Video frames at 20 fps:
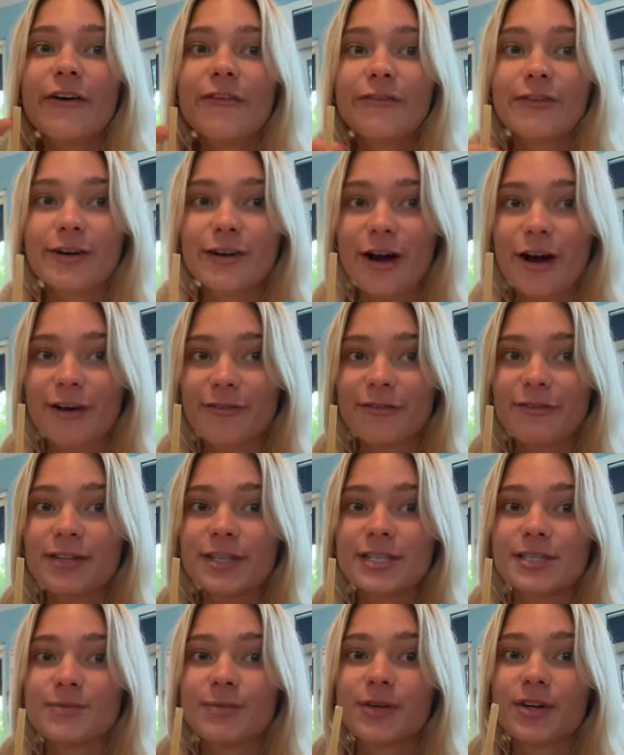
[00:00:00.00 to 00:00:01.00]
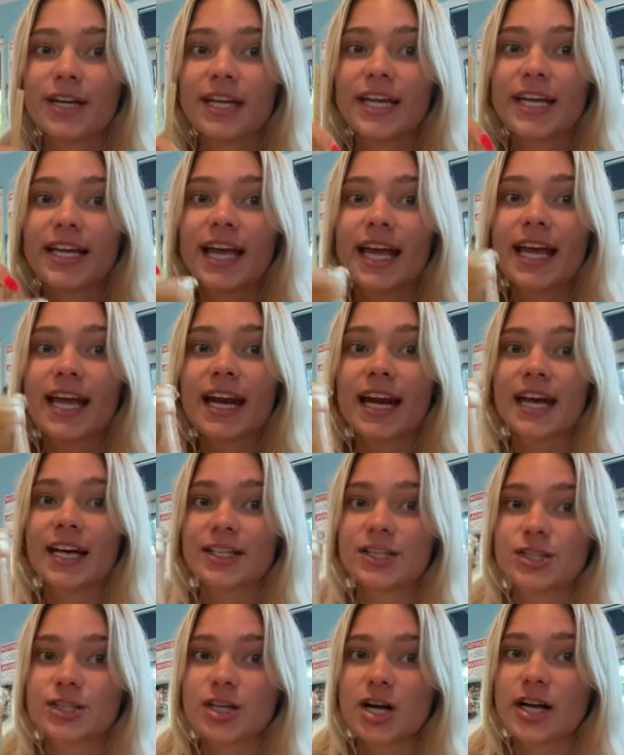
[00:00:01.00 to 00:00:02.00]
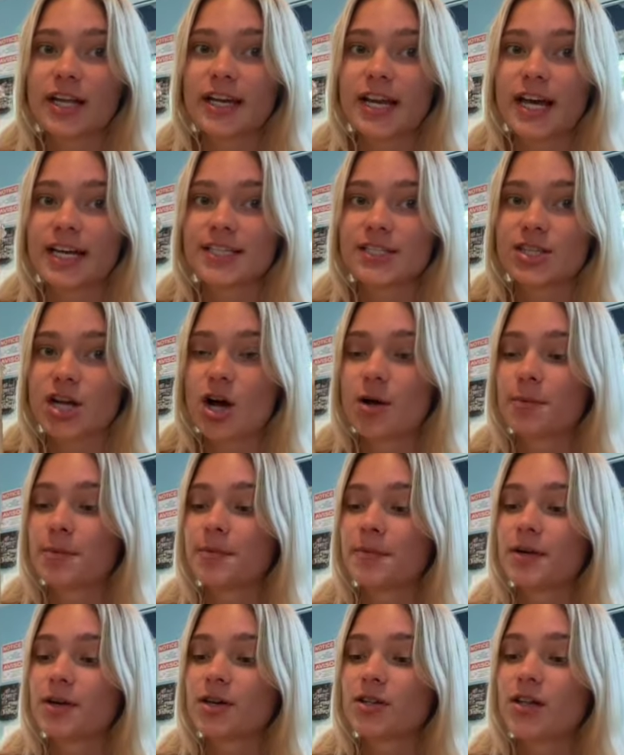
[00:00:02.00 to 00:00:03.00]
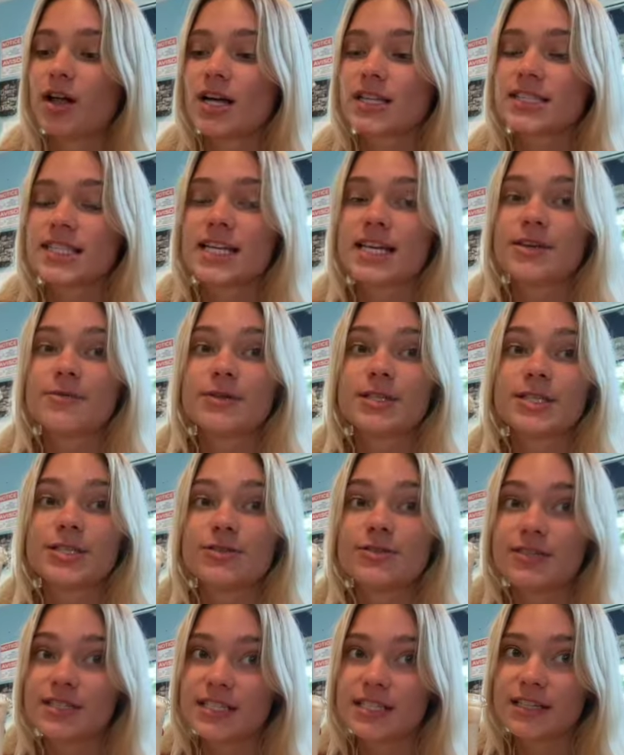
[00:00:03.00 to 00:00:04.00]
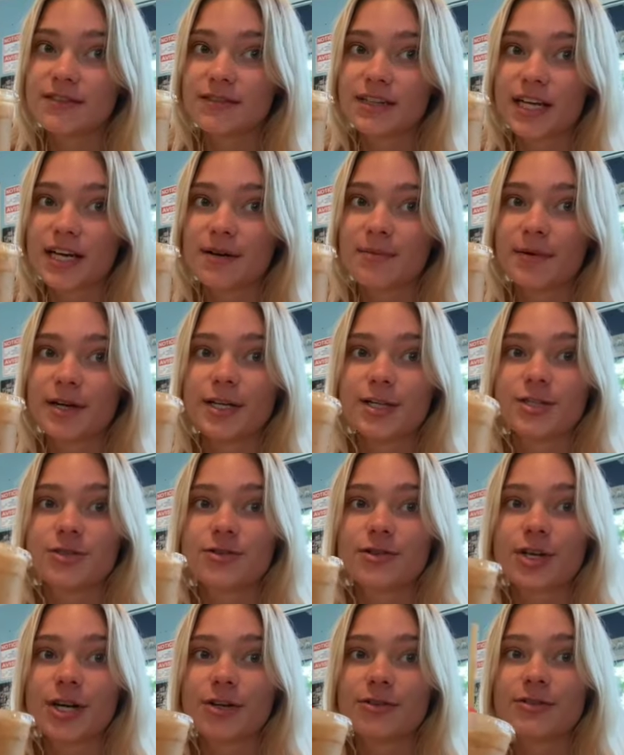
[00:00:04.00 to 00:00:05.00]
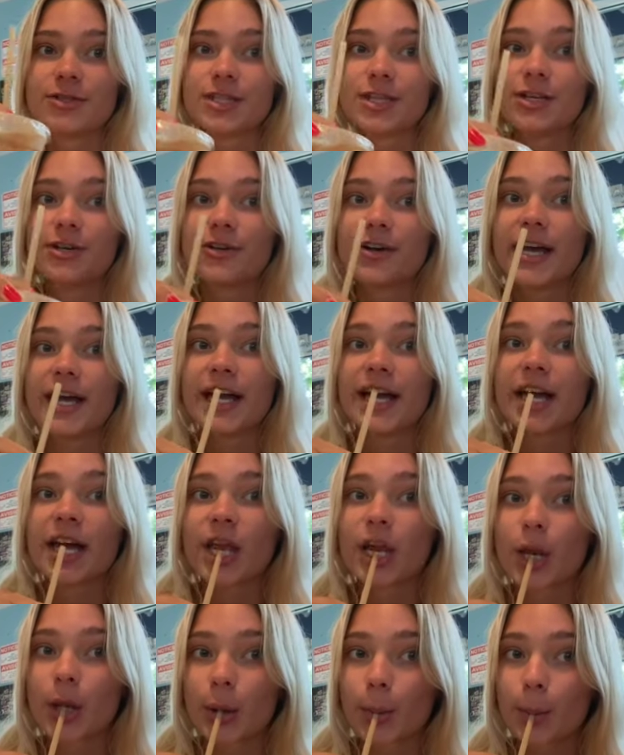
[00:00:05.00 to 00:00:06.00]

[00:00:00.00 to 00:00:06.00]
for coffee this morning, and I just got an iced almond milk latte with two stevia, my usual go-to, and